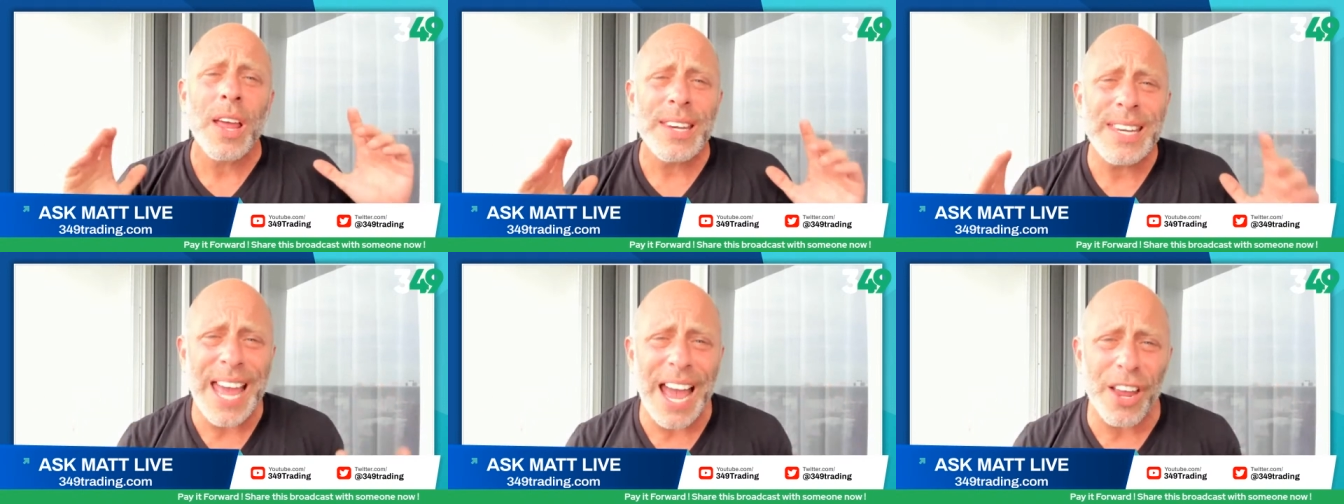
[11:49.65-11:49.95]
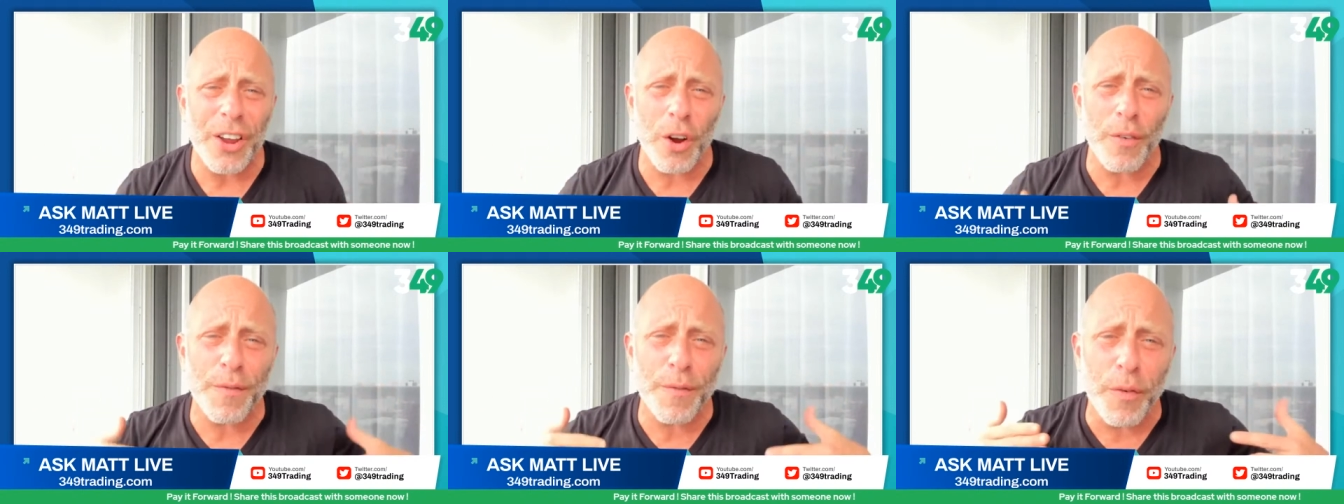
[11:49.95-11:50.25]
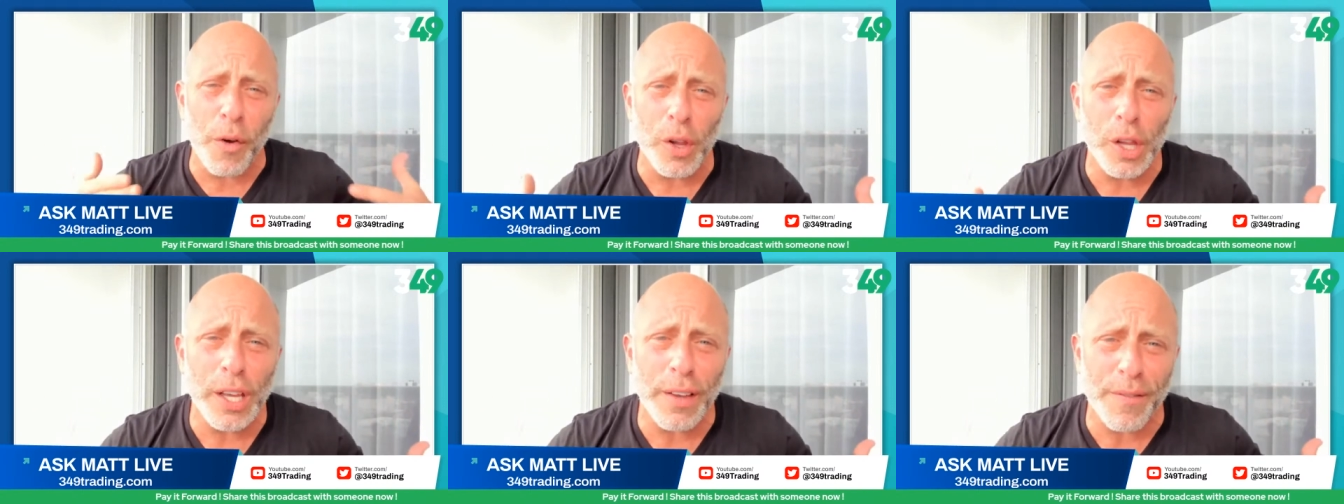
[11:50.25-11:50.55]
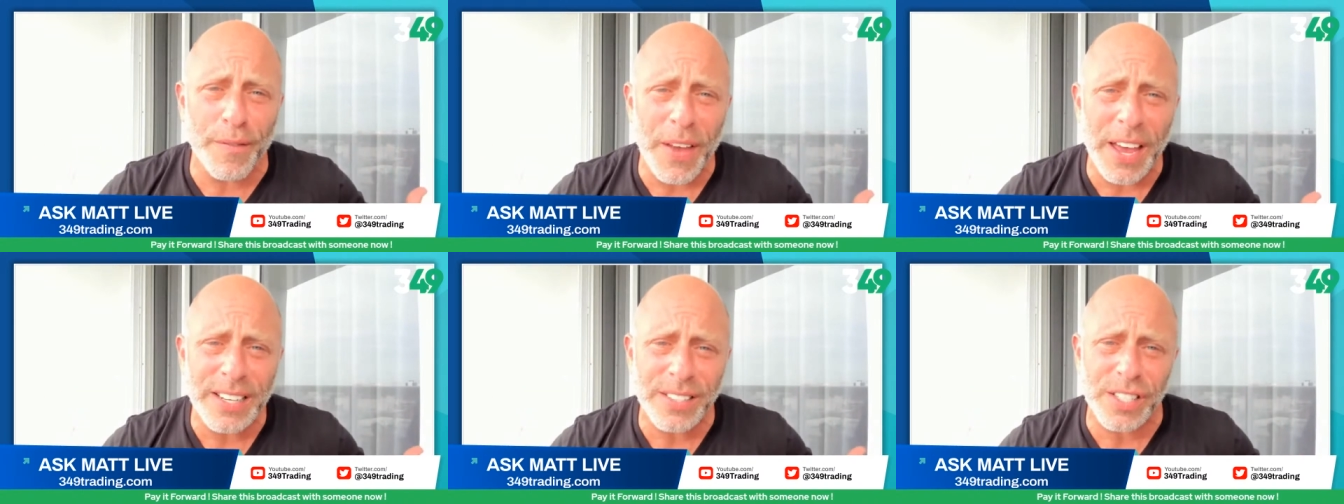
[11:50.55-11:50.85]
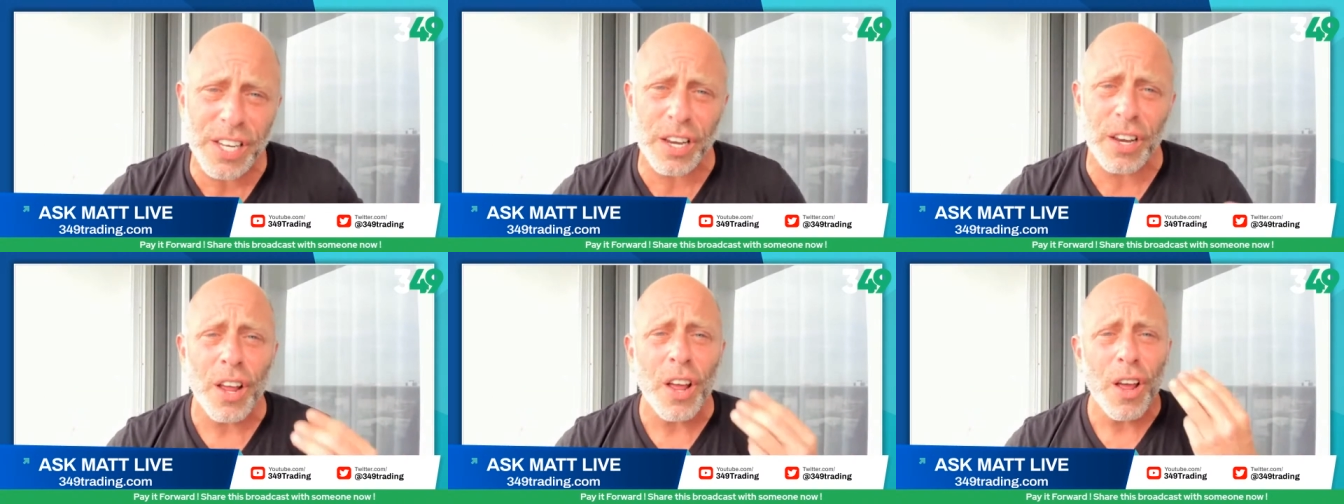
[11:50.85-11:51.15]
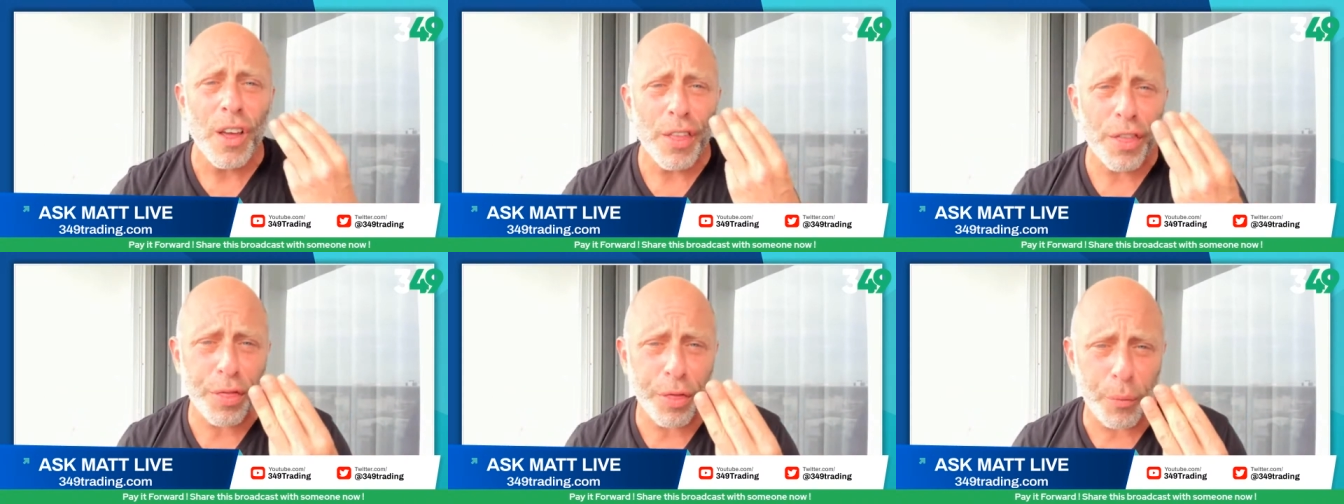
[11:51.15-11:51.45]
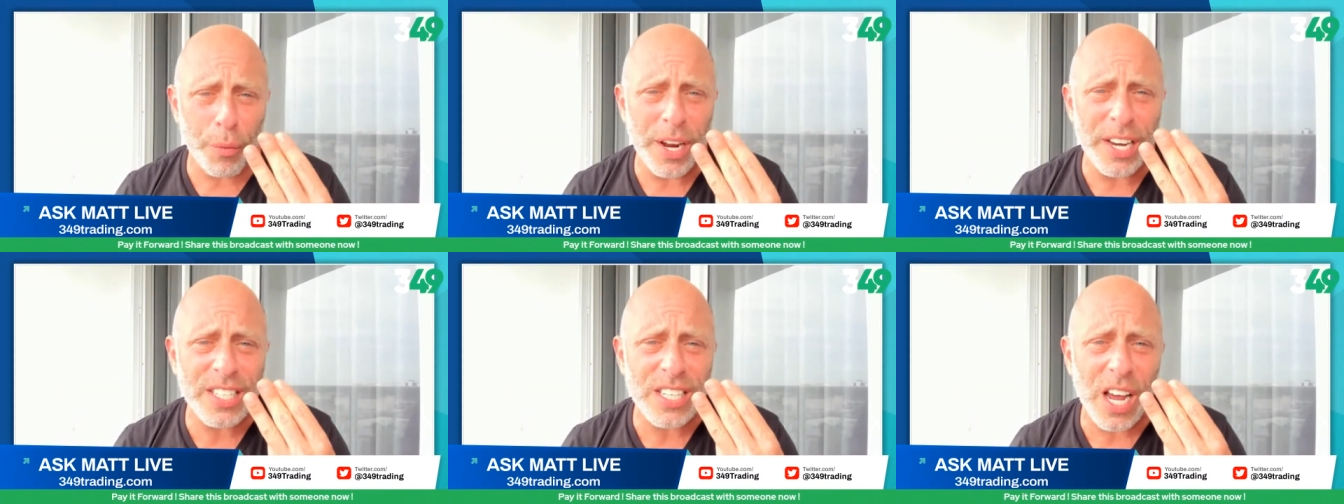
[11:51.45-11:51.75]
Now you're fully vested,
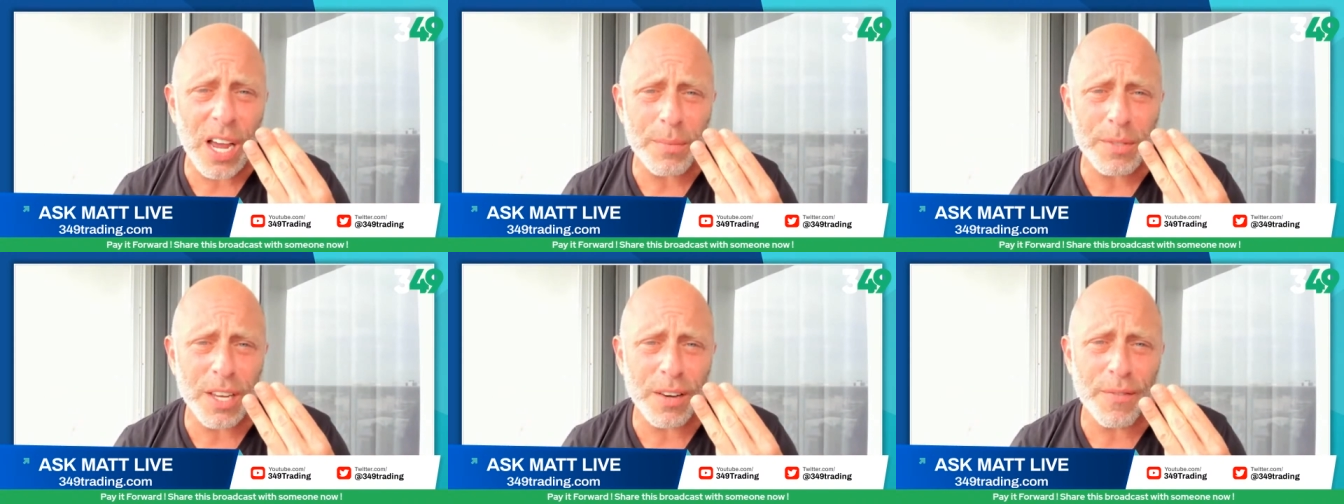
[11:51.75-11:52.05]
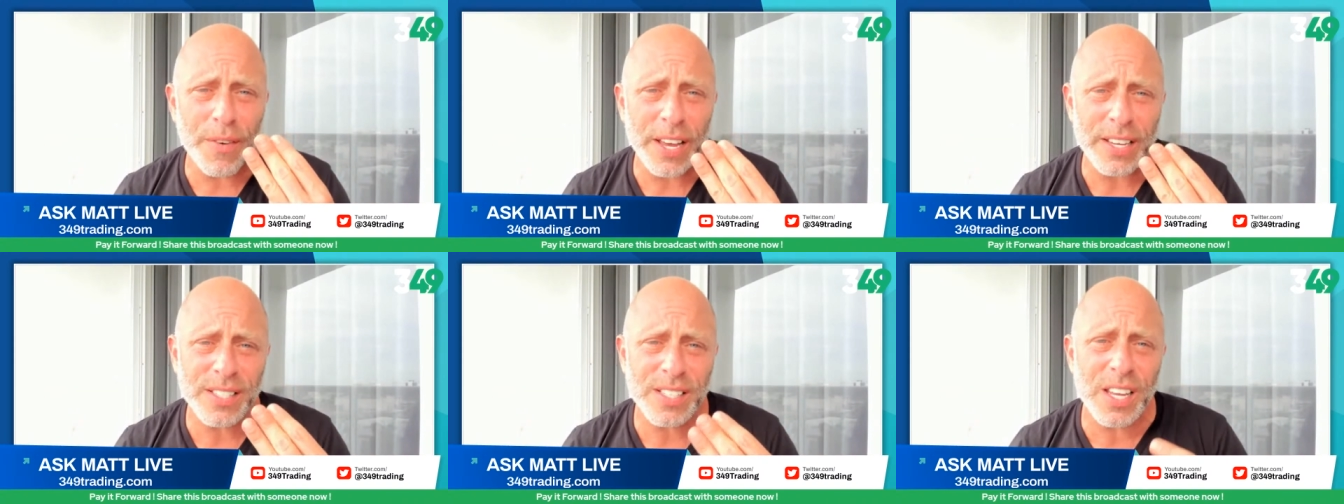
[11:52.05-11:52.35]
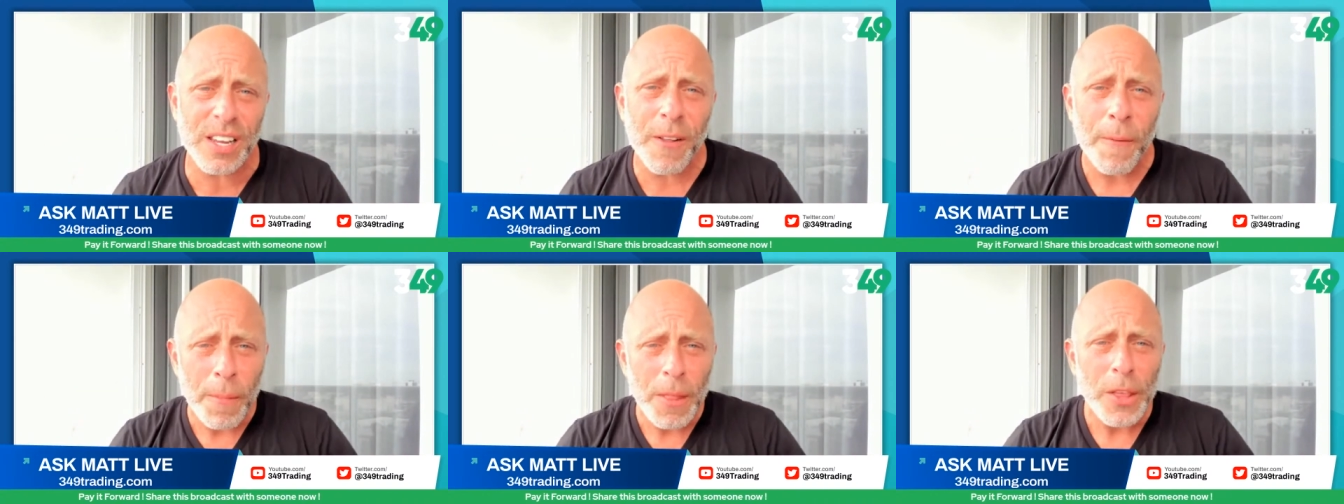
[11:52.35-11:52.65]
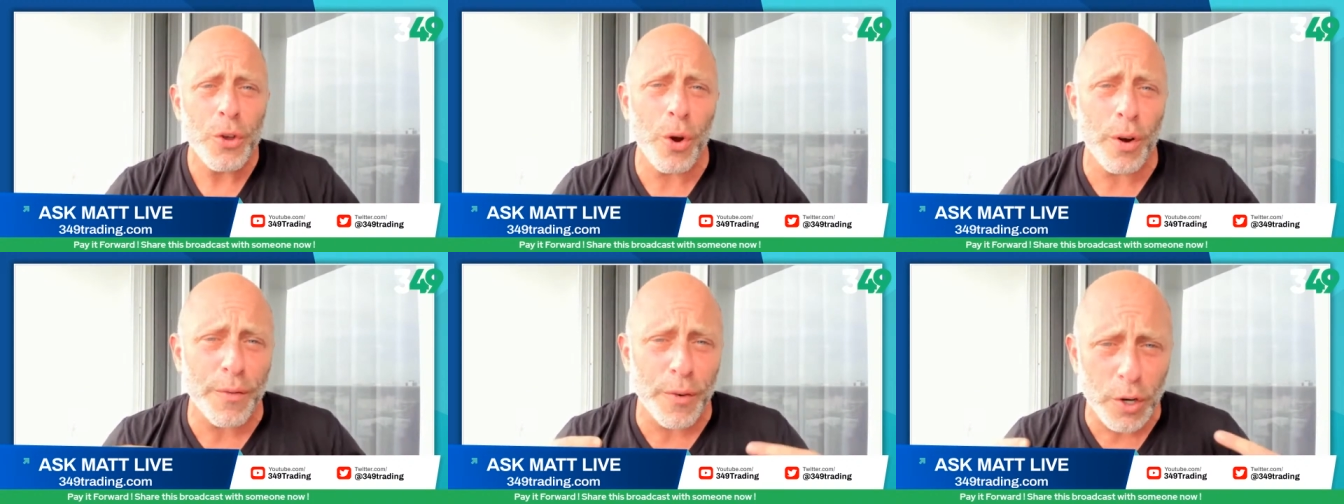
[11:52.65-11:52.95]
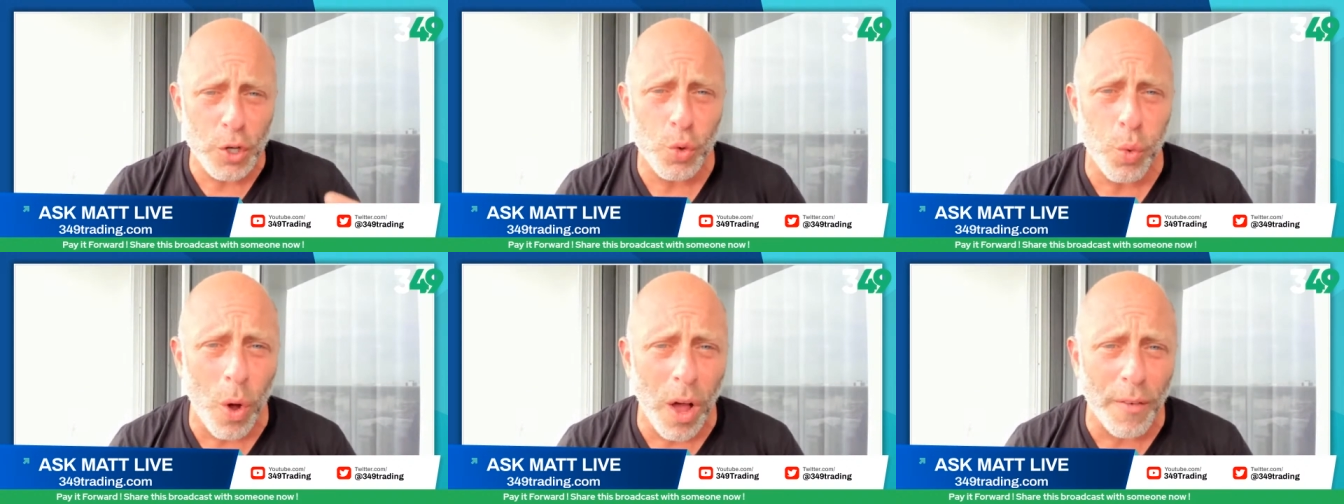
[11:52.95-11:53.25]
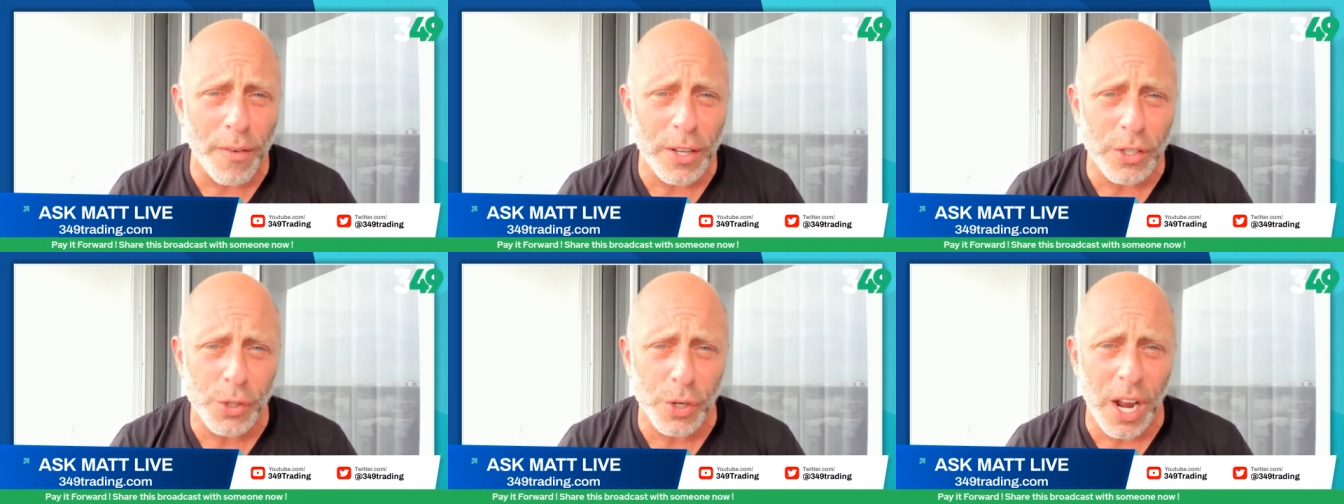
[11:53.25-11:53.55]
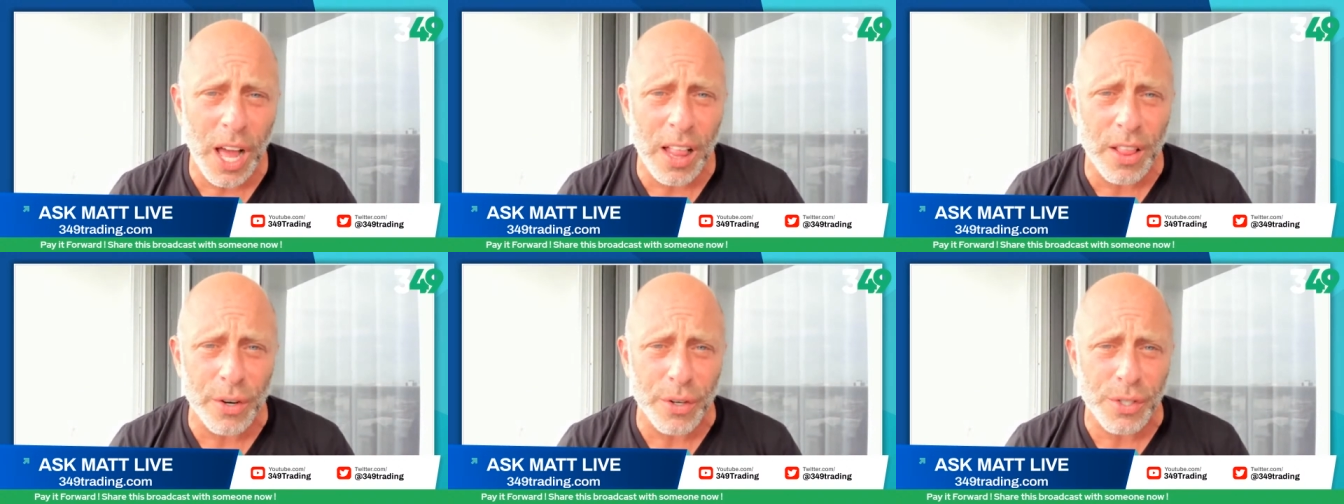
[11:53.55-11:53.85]
3 times invested. You're in for
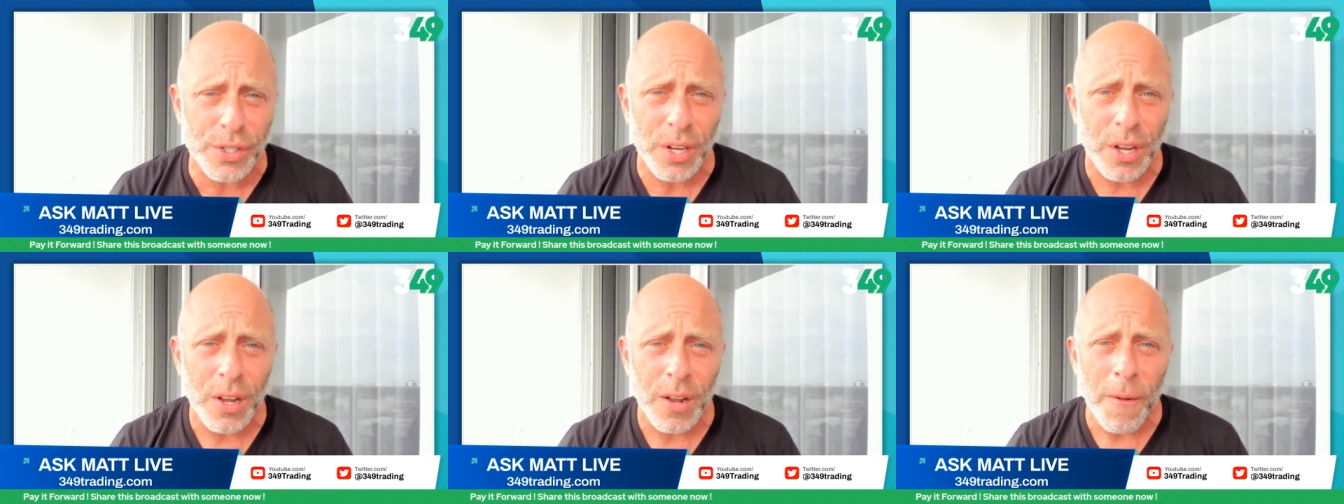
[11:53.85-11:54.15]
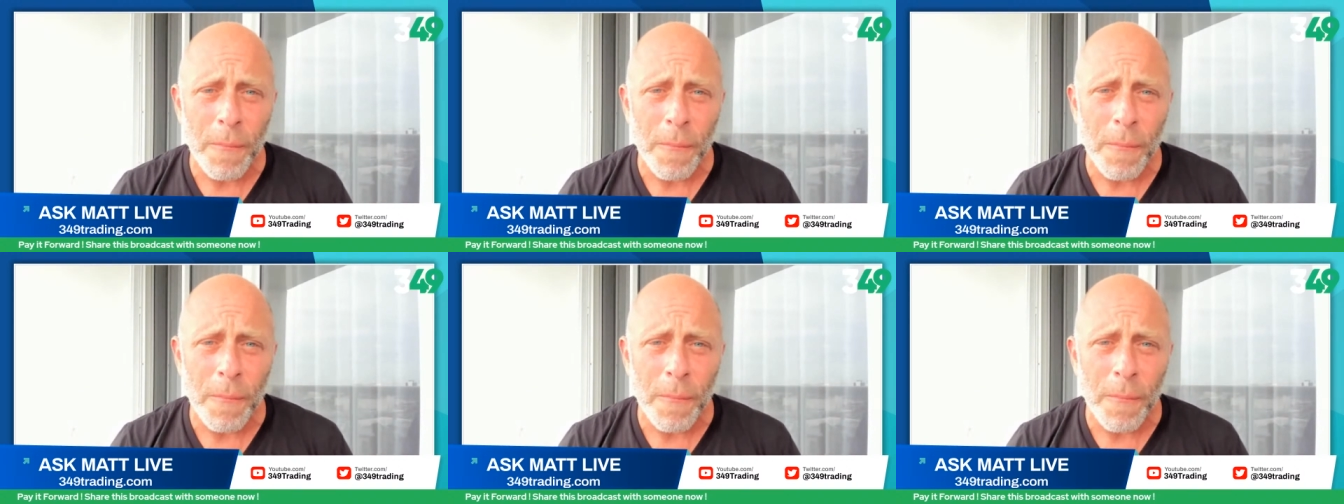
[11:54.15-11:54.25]
$1,200.